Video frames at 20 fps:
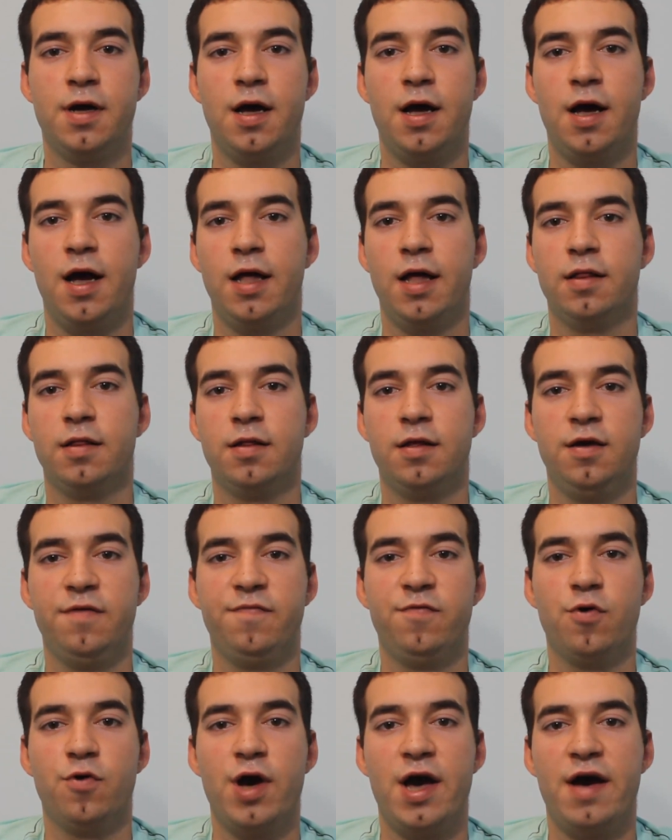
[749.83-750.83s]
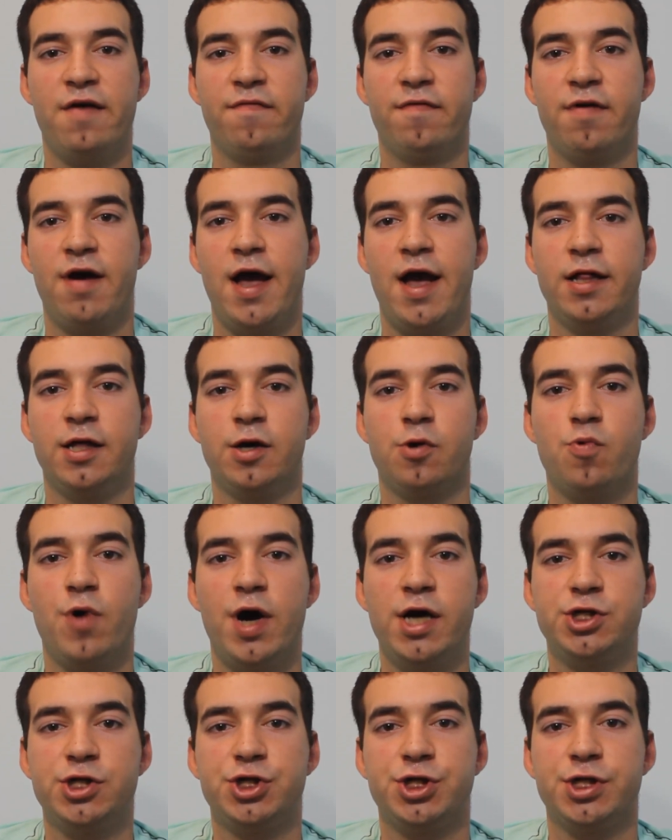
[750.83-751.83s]
and if you have any
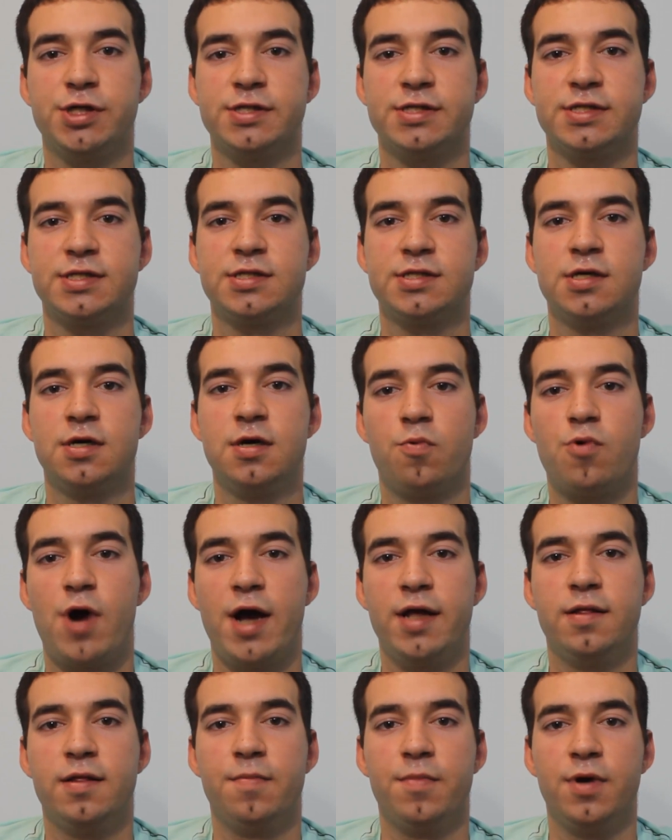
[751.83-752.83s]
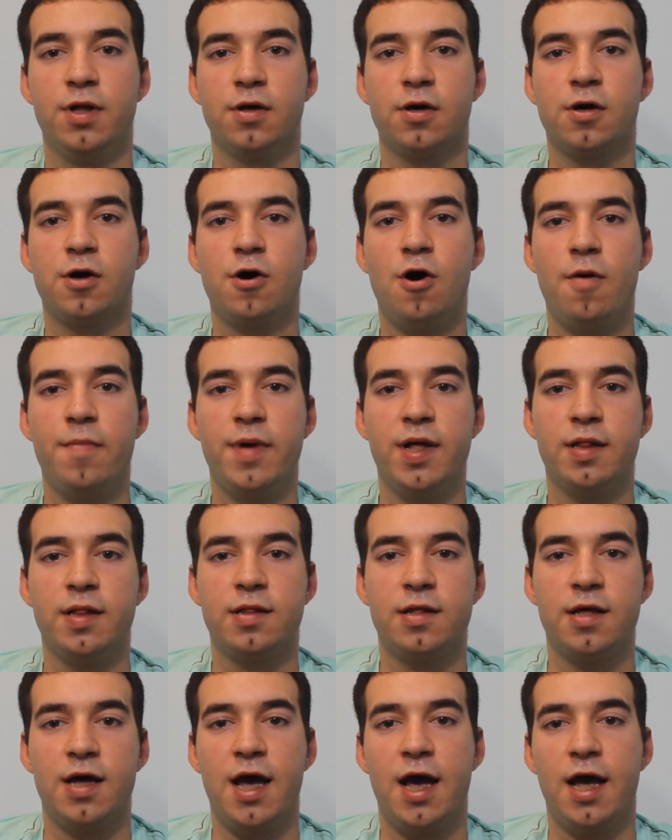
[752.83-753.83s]
questions, write them in the
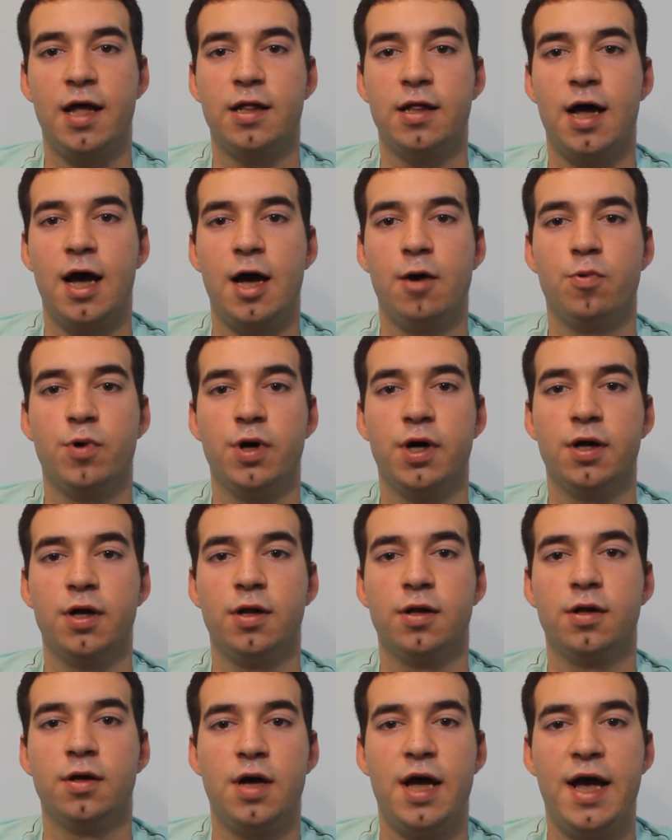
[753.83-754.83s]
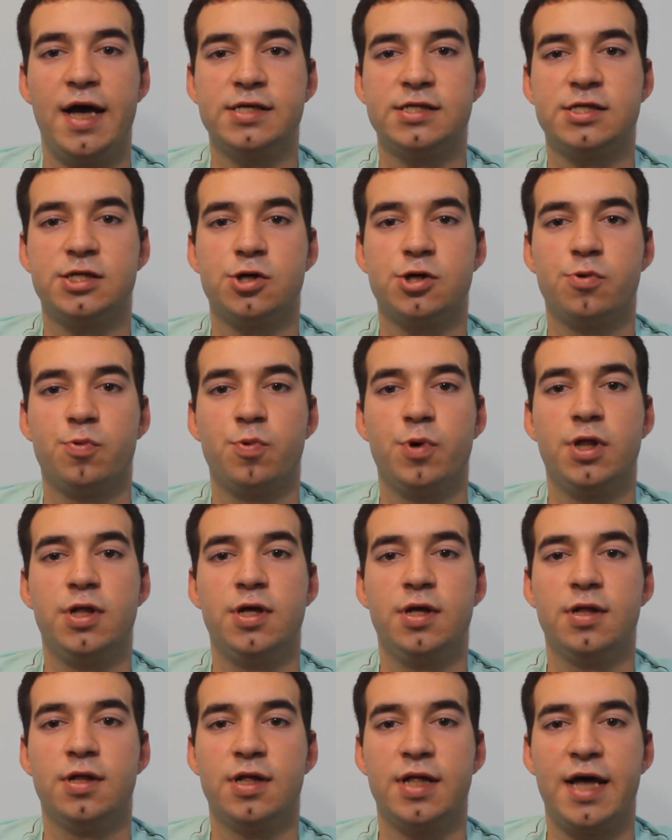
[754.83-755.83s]
comment and I will answer
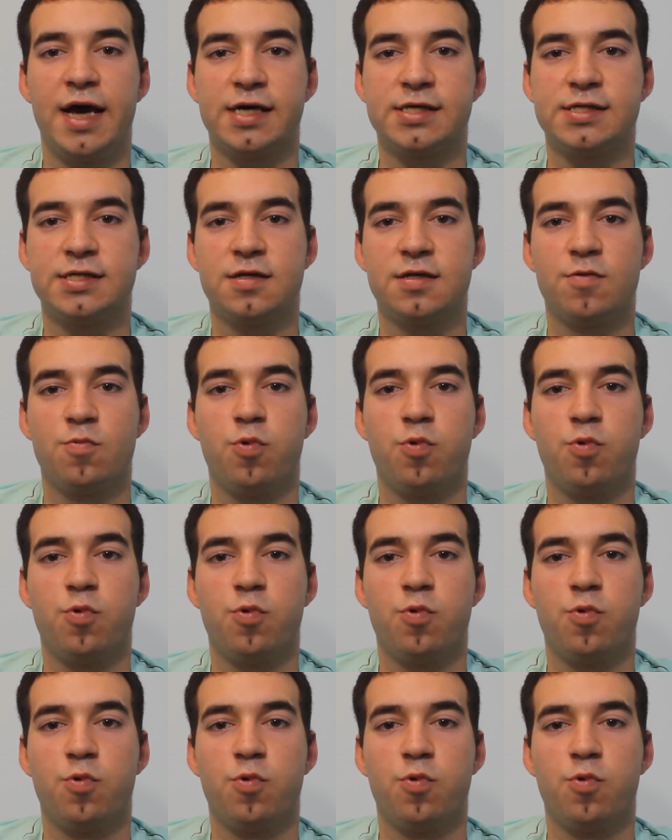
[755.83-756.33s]
within the next